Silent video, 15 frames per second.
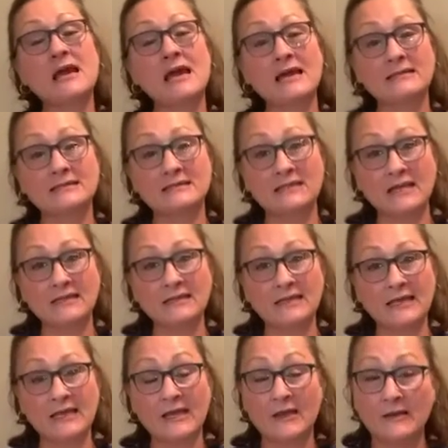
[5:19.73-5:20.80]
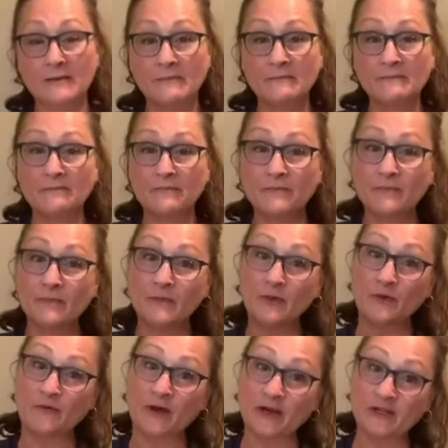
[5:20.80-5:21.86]
and suddenly
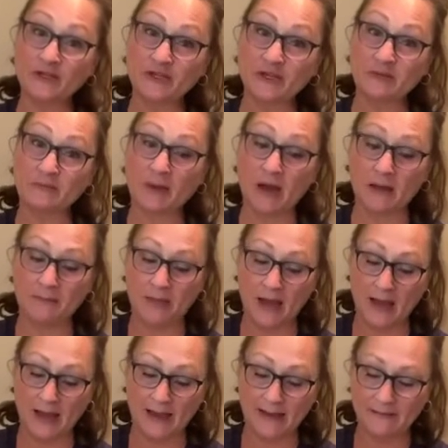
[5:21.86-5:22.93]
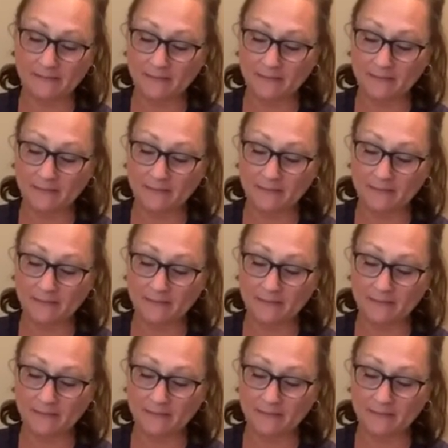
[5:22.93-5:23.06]
you've got a chicken pot pie.